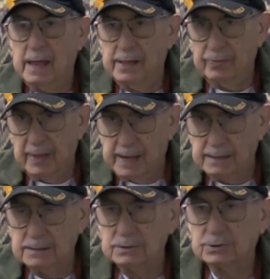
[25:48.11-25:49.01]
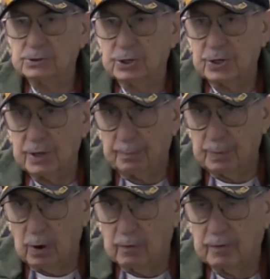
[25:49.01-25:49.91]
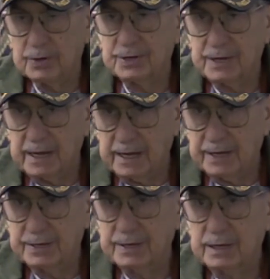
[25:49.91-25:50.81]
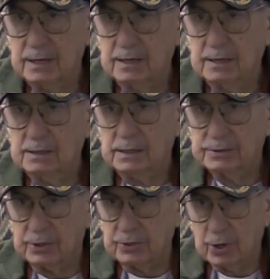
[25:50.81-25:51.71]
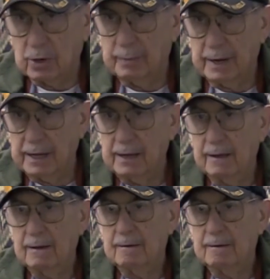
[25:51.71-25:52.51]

And then shipped overseas to Germany.